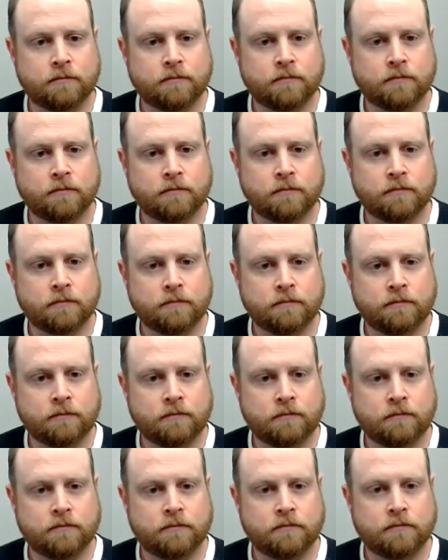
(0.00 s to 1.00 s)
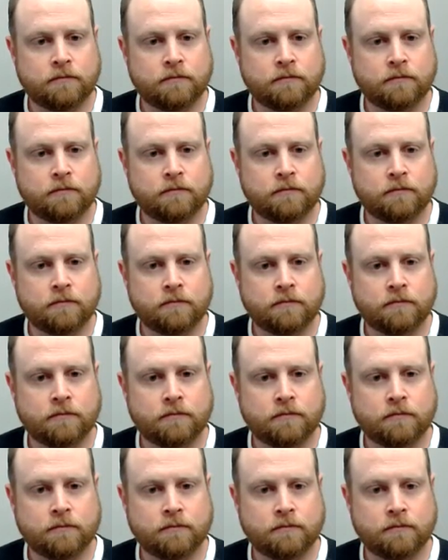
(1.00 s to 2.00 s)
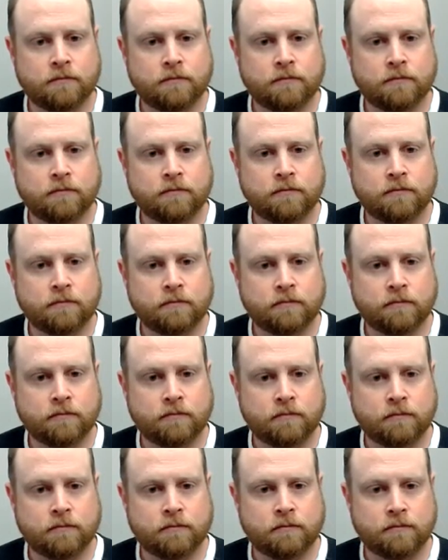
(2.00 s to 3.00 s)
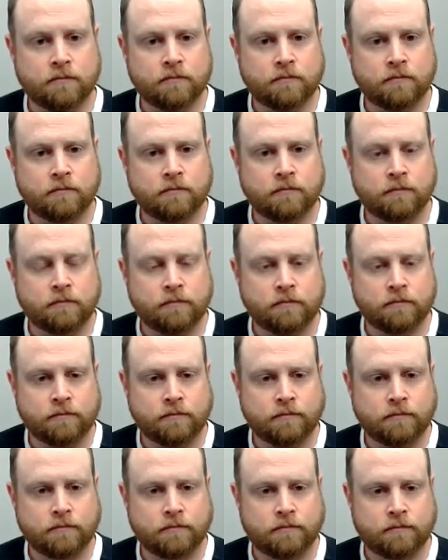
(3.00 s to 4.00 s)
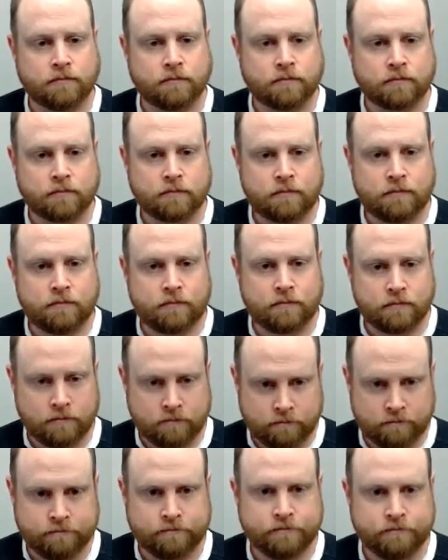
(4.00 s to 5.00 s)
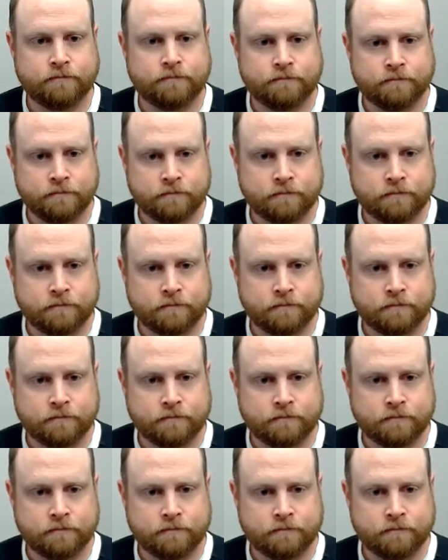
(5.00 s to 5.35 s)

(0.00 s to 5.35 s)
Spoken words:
This person isn't speaking.